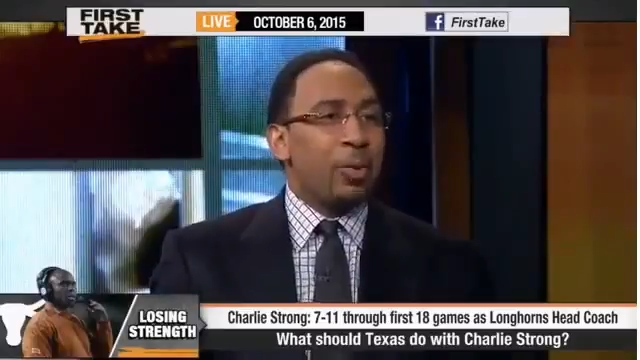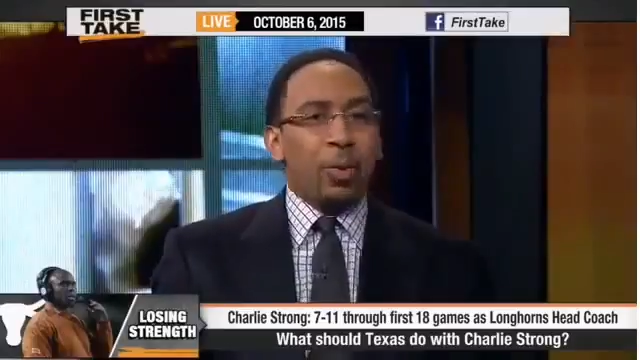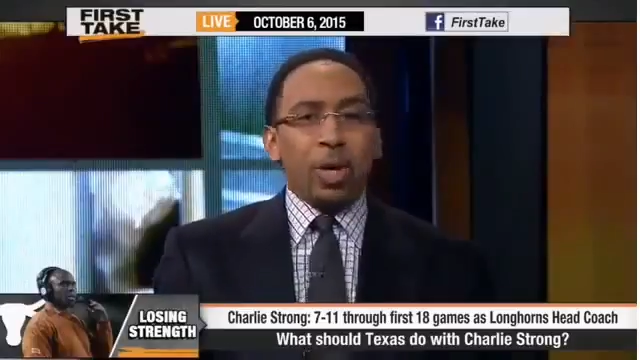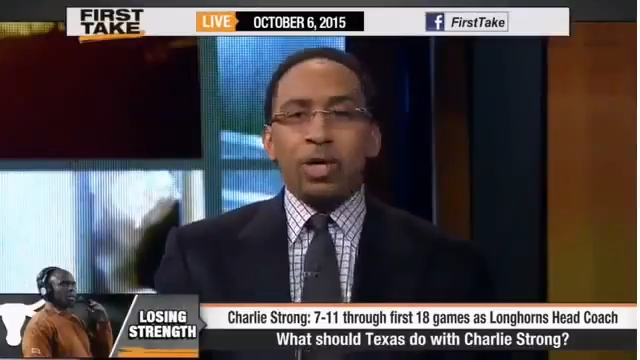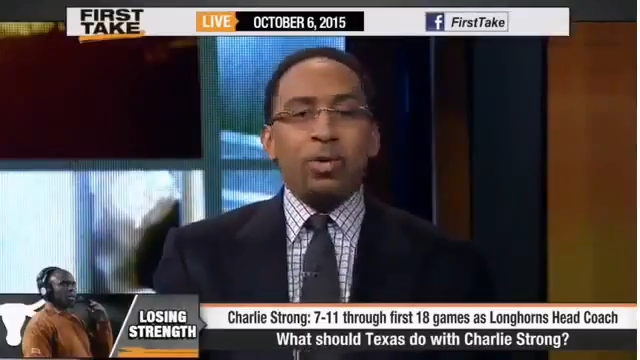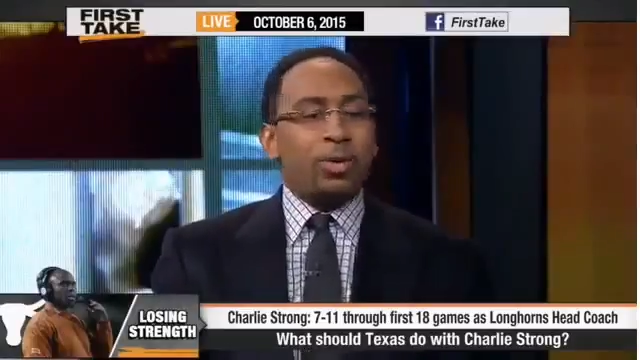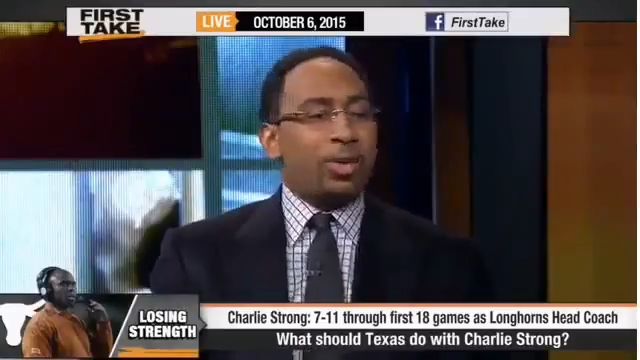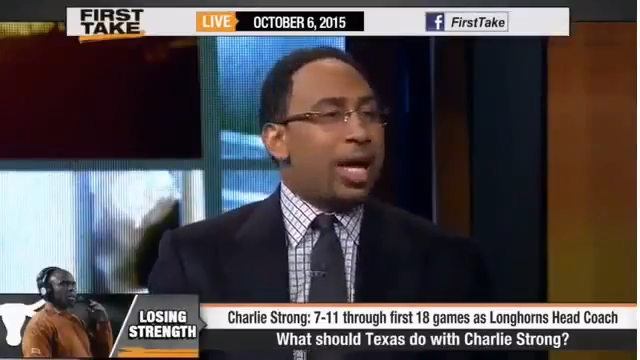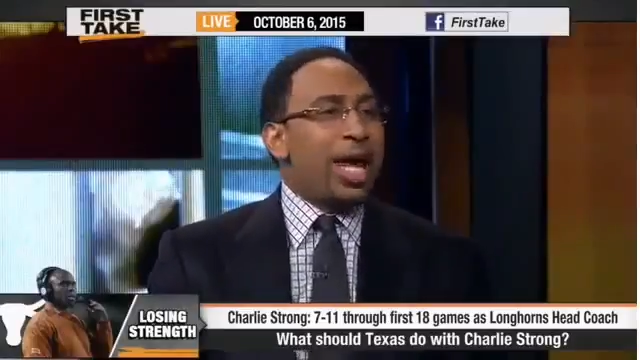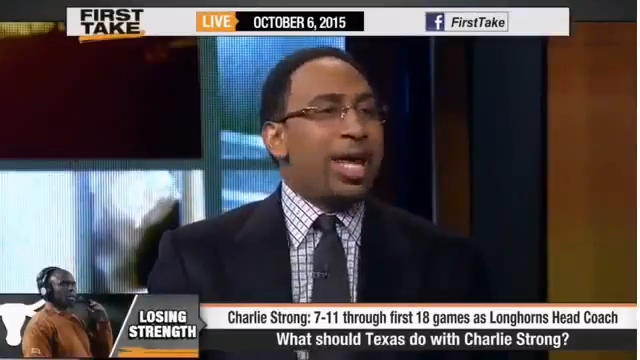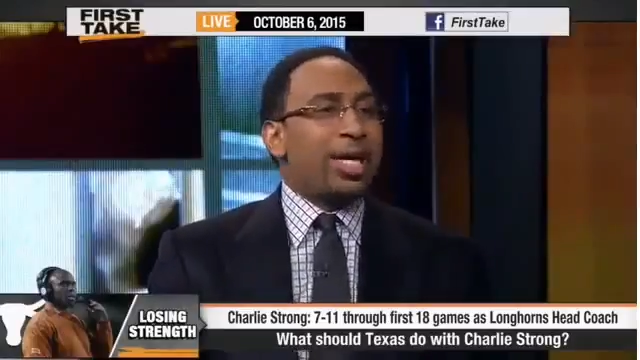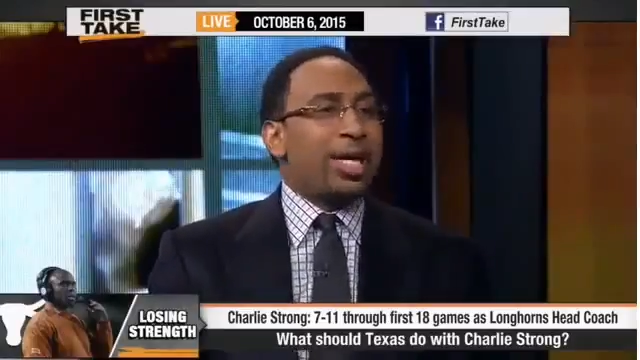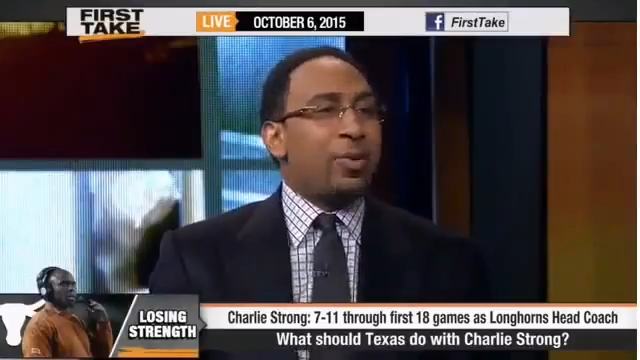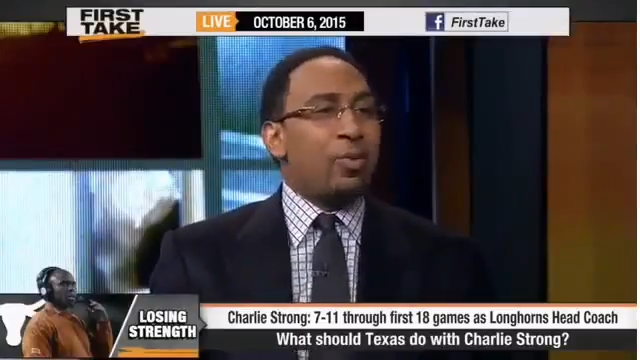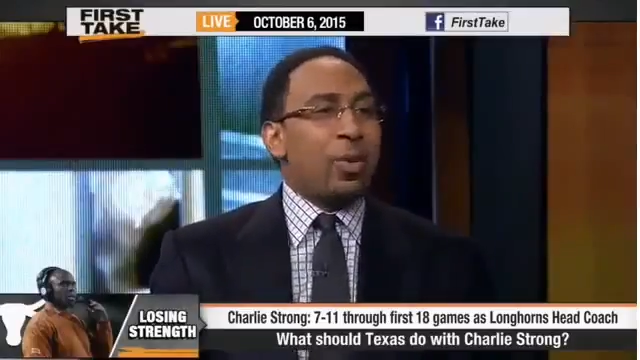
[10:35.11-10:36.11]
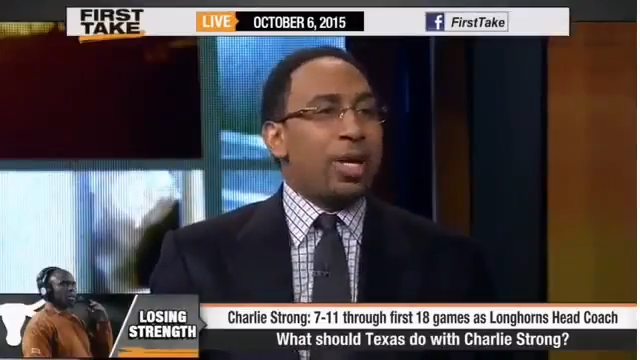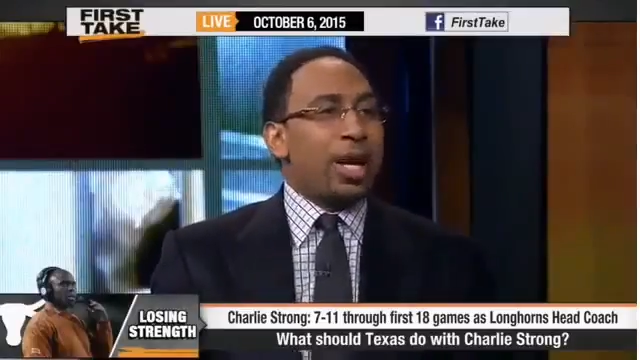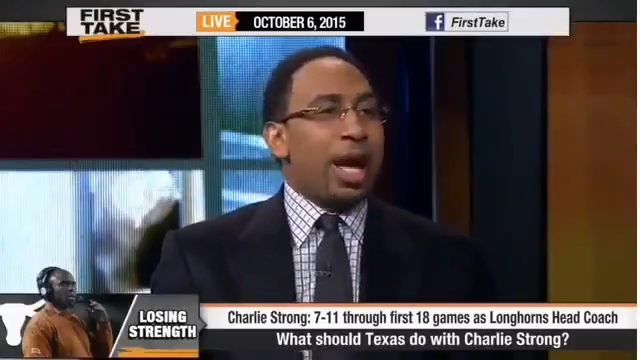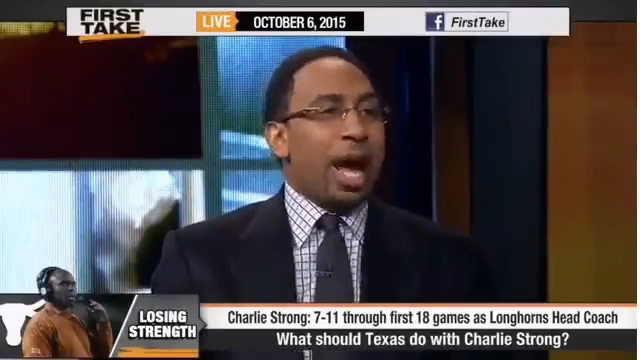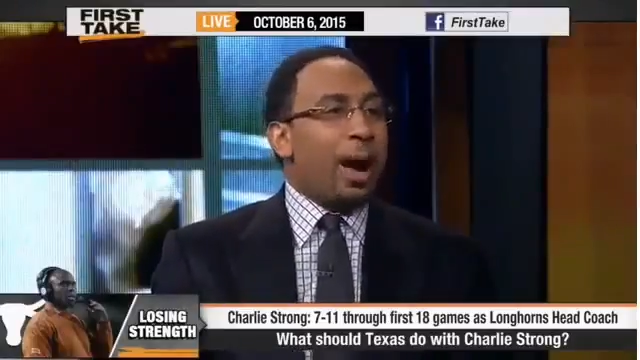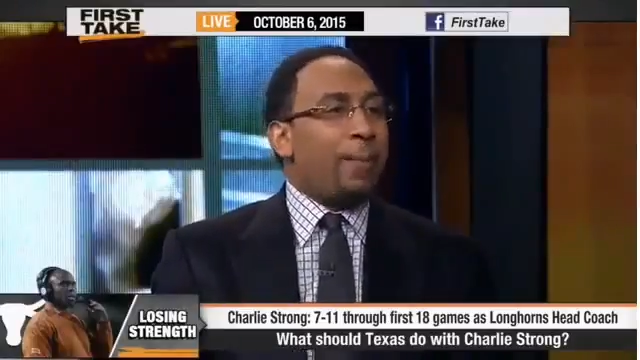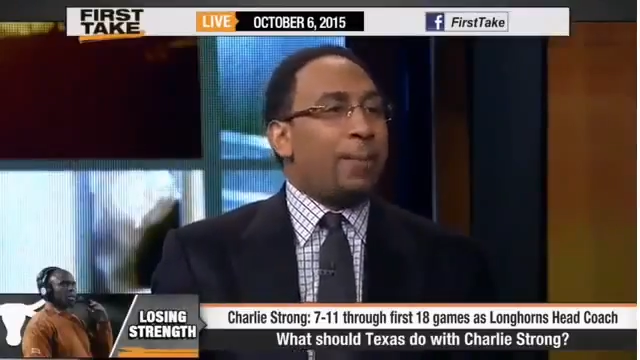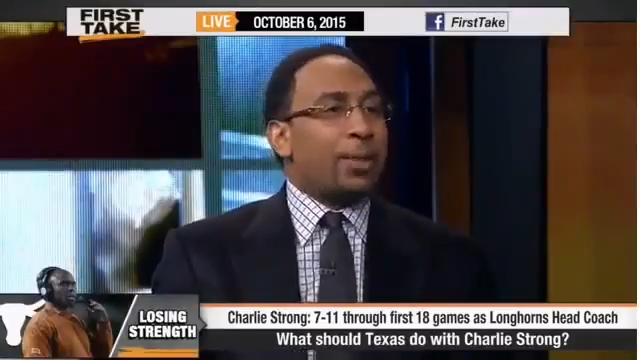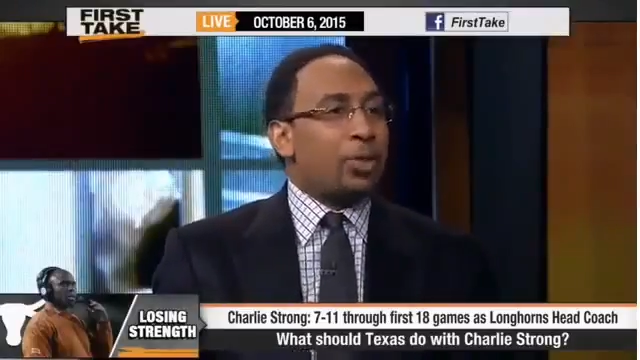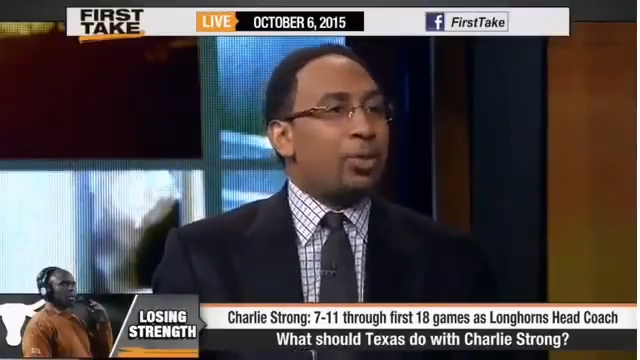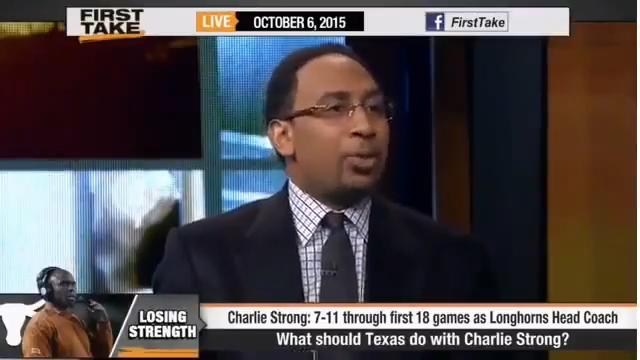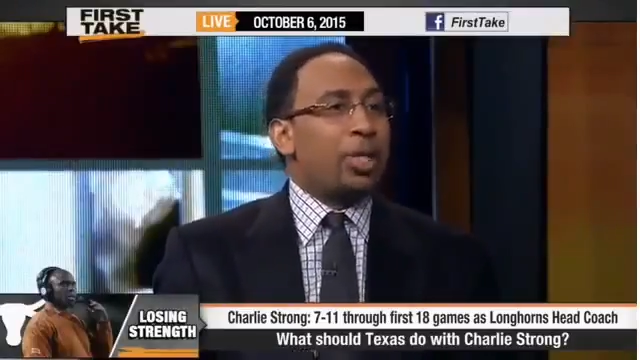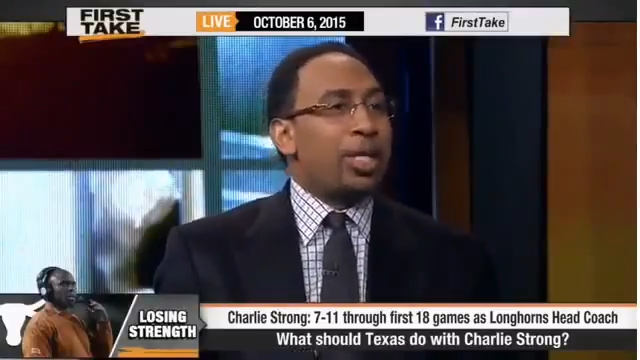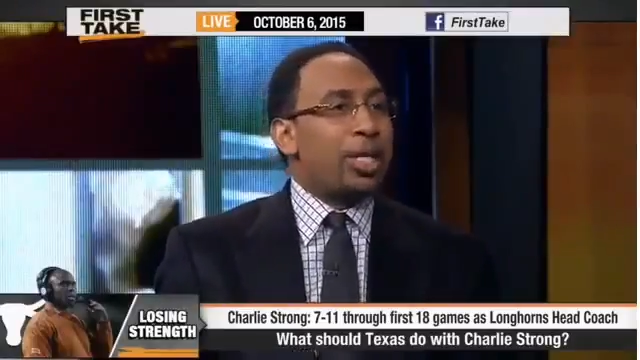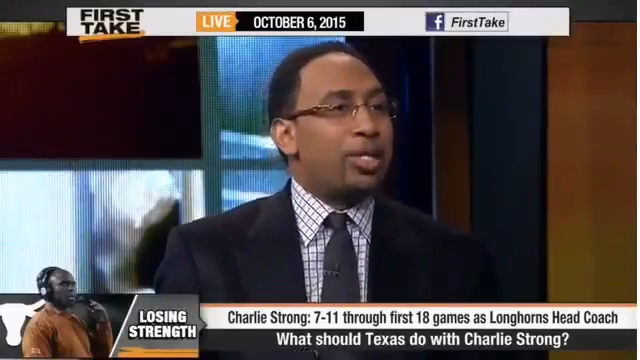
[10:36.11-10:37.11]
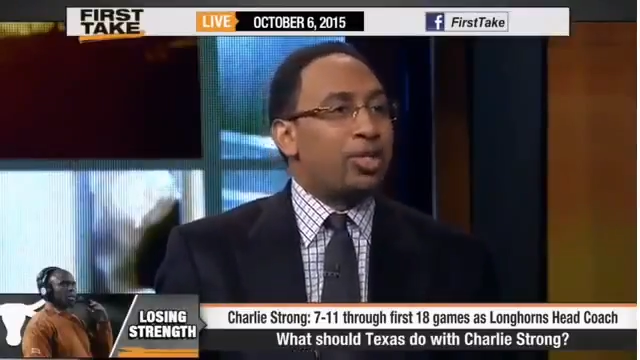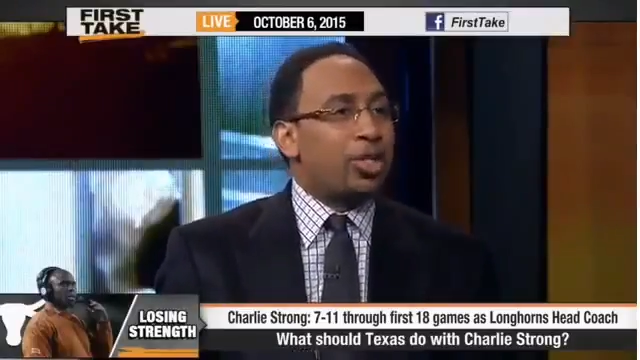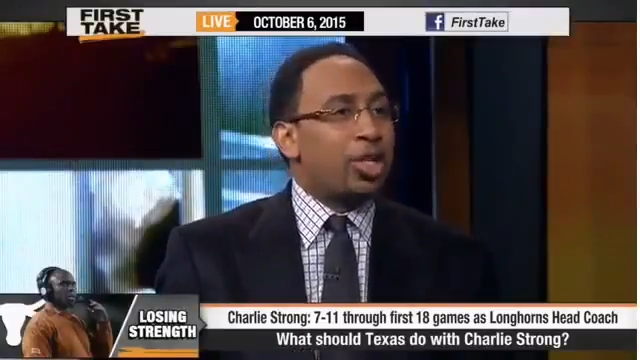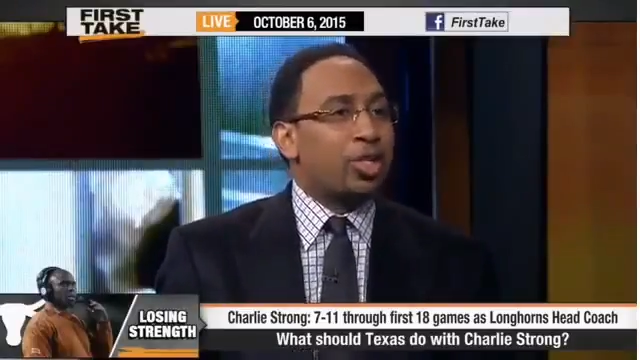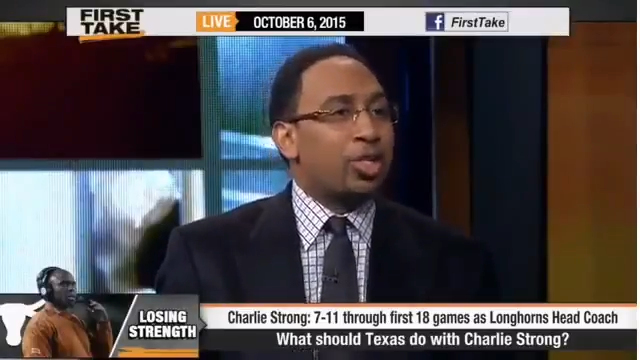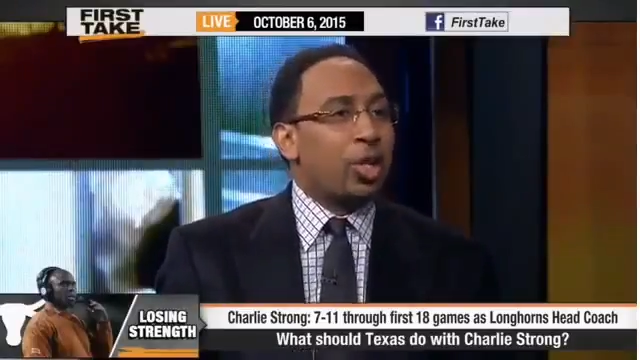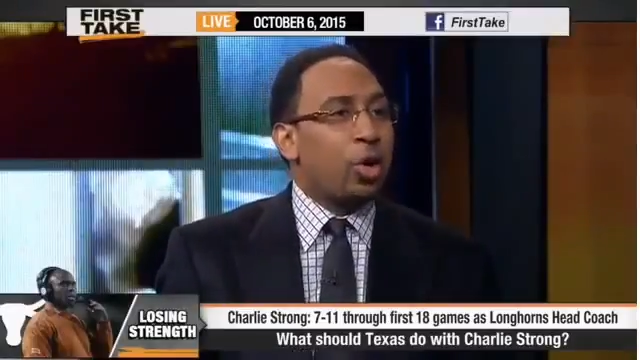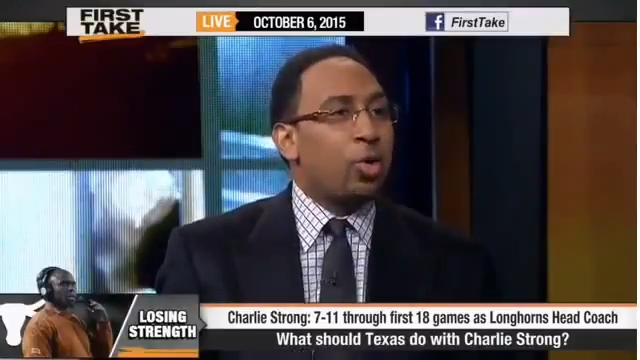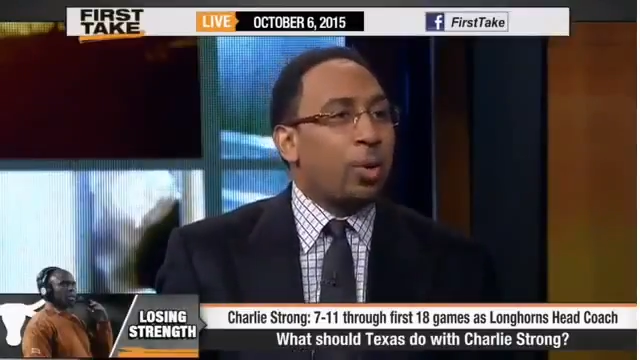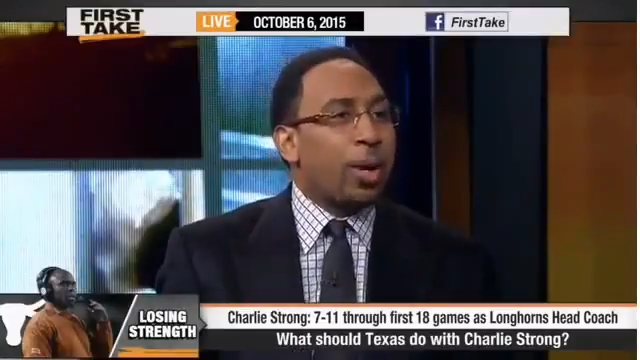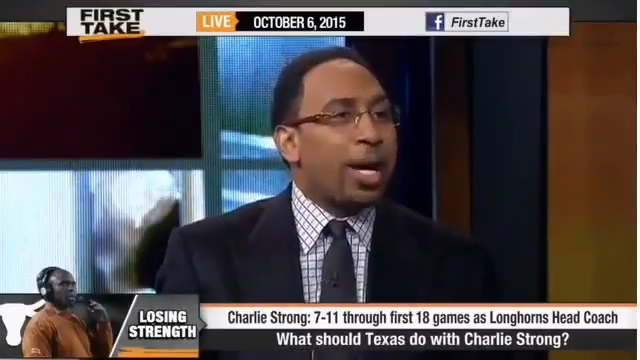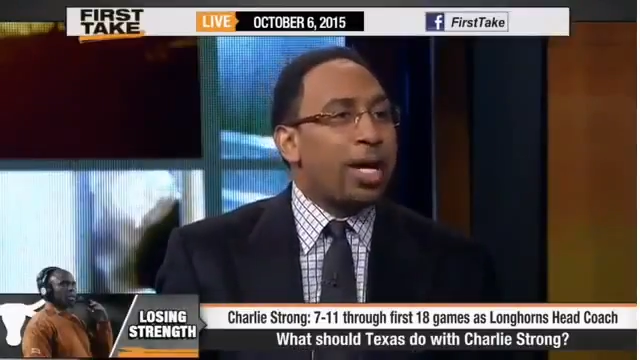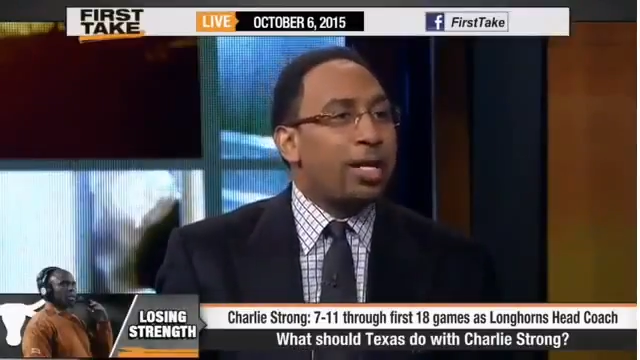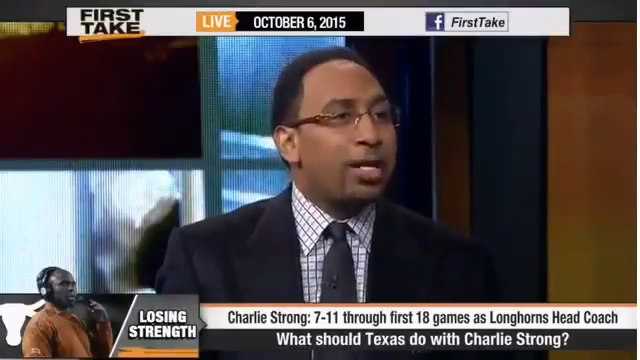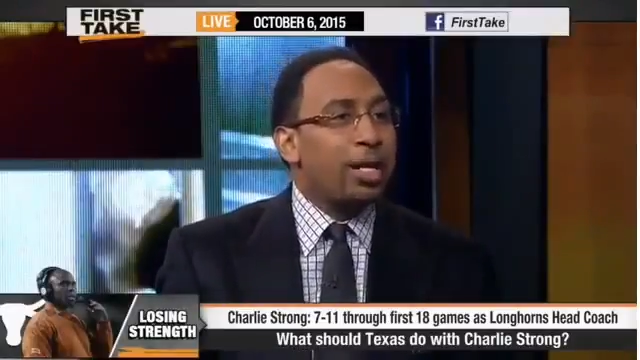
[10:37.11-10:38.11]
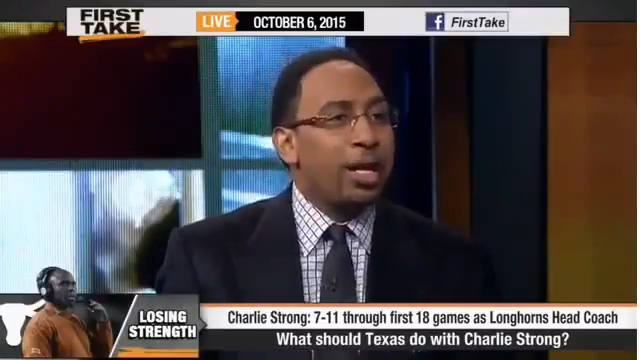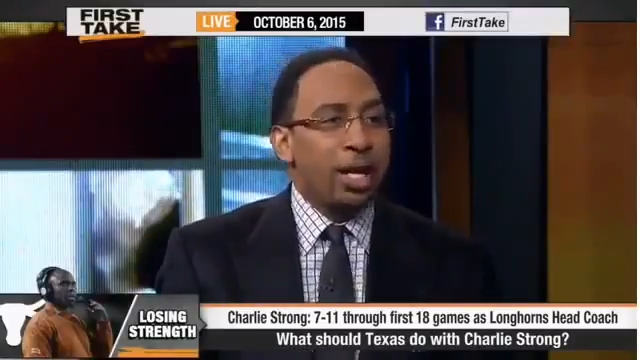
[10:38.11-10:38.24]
well, you take it when the opportunity is just so great